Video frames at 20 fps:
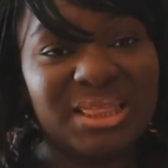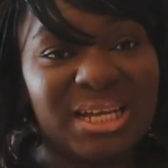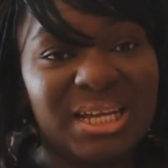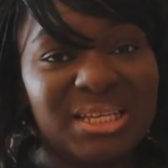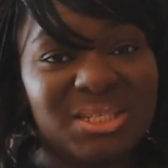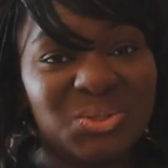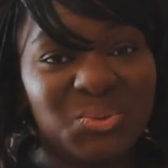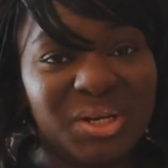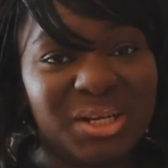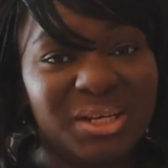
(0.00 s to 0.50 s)

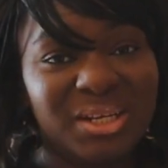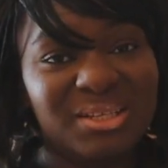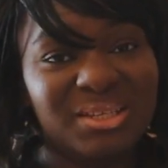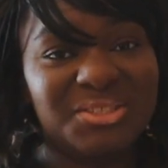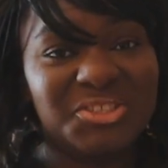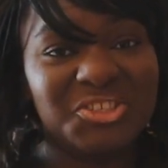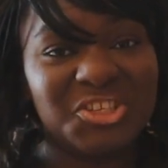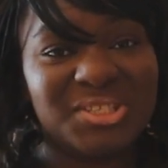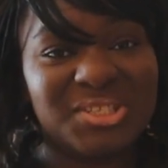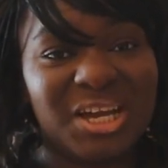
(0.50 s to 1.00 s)
that is what it
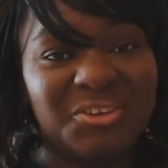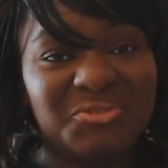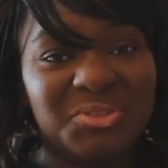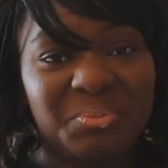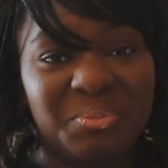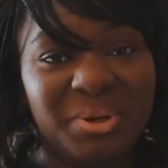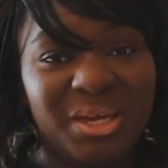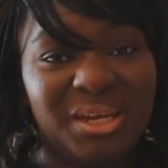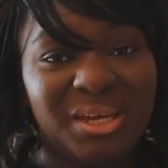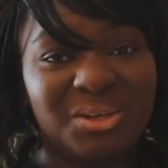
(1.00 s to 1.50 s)
is. You just have
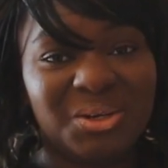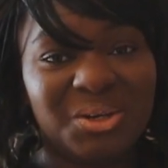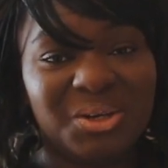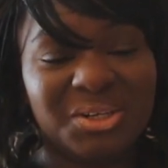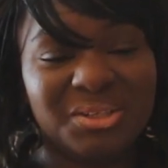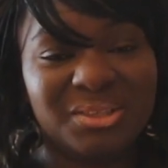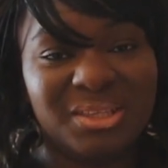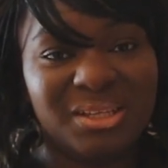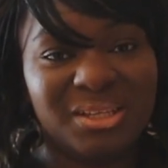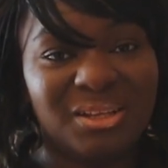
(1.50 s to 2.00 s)
to pay it
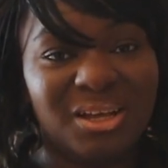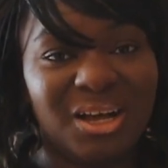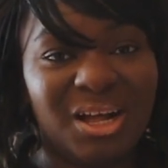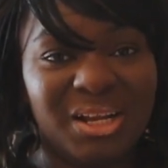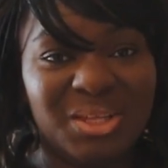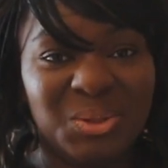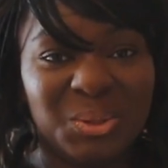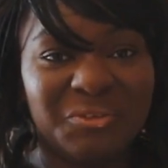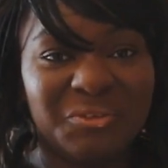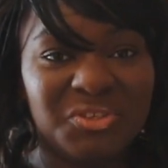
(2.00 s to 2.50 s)
or they'll
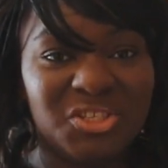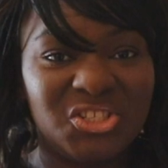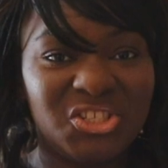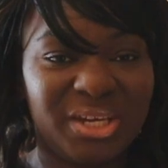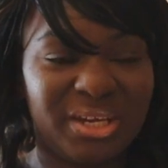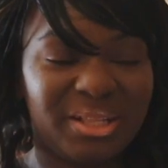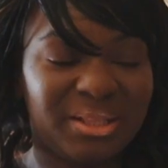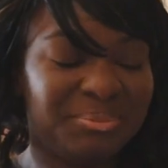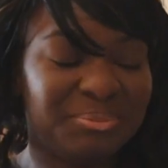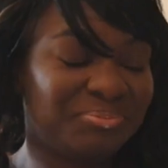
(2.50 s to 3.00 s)
haul you off to
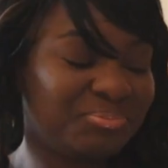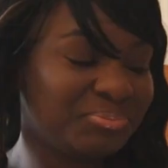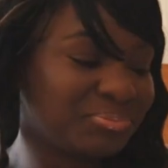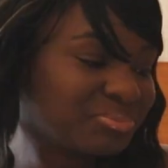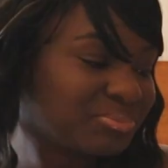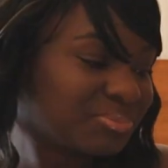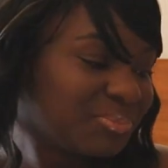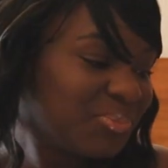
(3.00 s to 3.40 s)
jail.